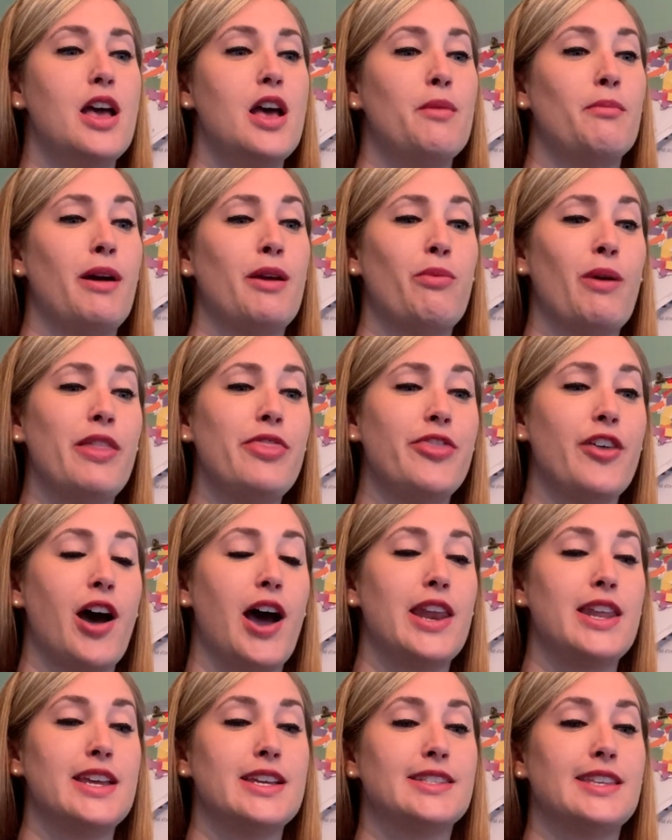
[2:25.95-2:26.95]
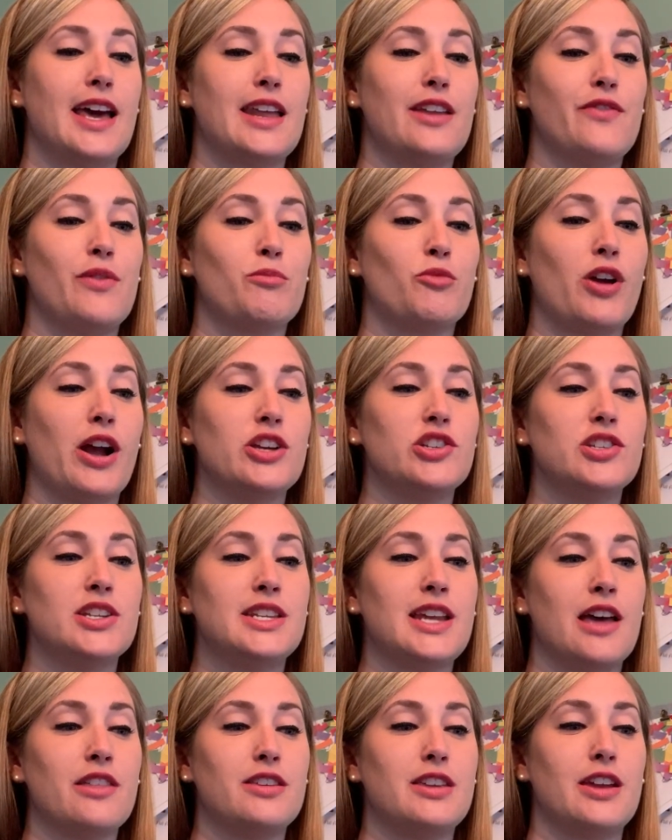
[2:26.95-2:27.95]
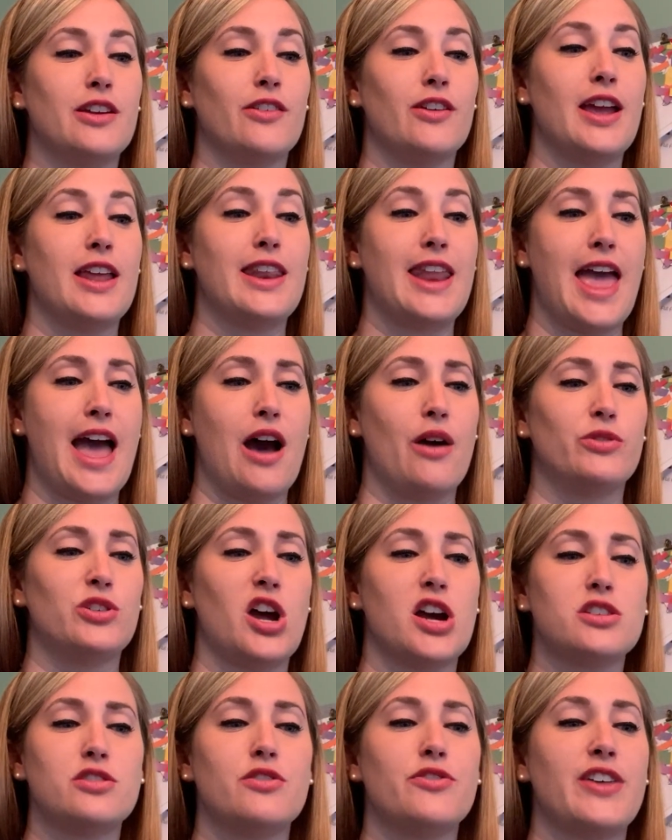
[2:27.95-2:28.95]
My one thought is that if I'm crushed to death here and now, Dr.